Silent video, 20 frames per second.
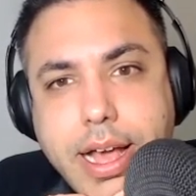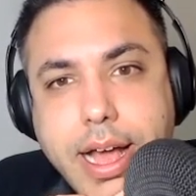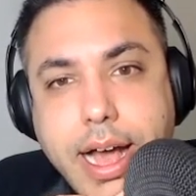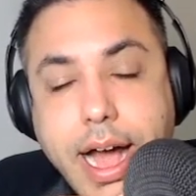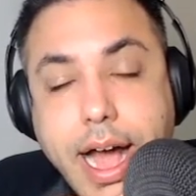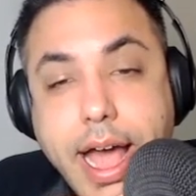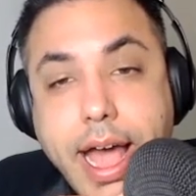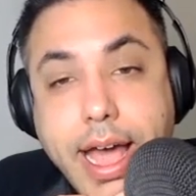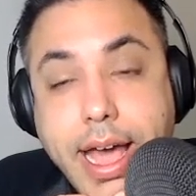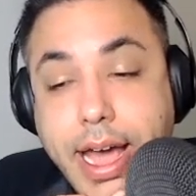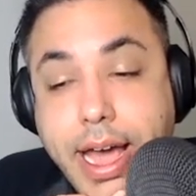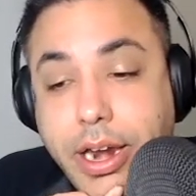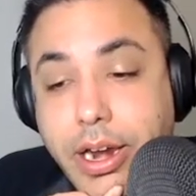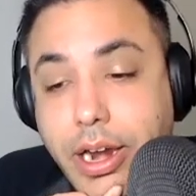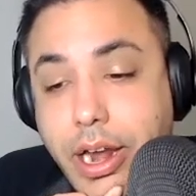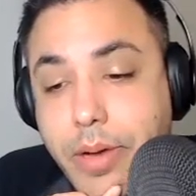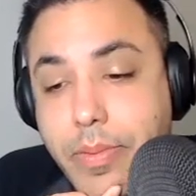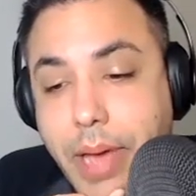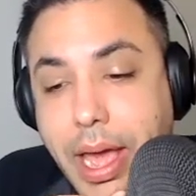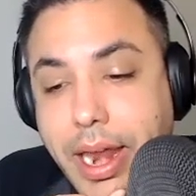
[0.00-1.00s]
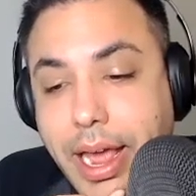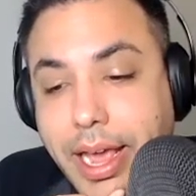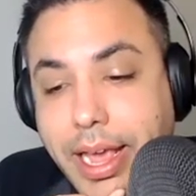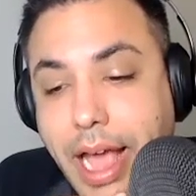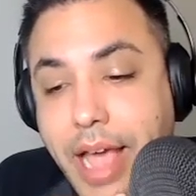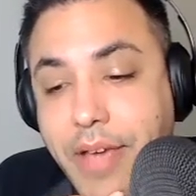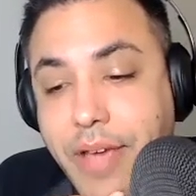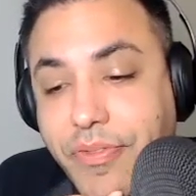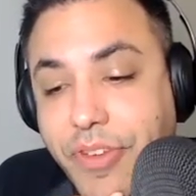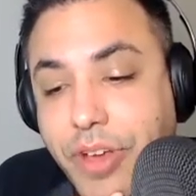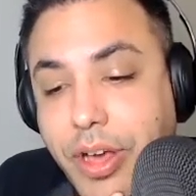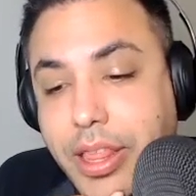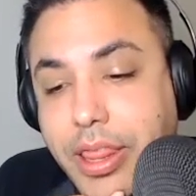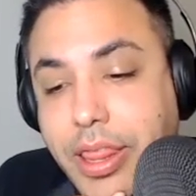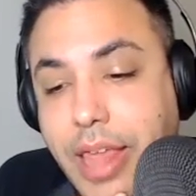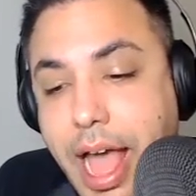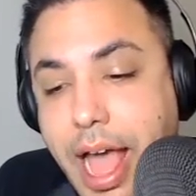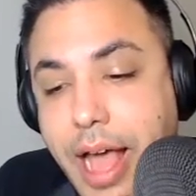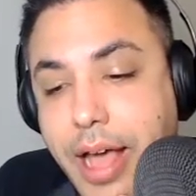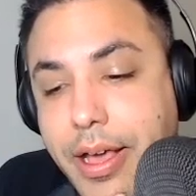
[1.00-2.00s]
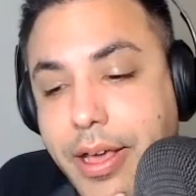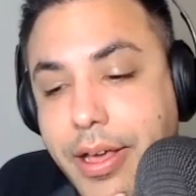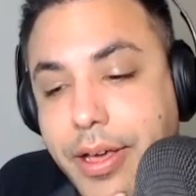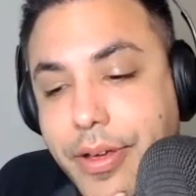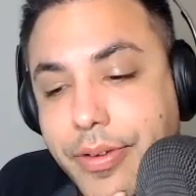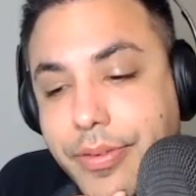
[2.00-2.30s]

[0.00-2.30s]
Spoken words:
I don't know, man. Like I feel like that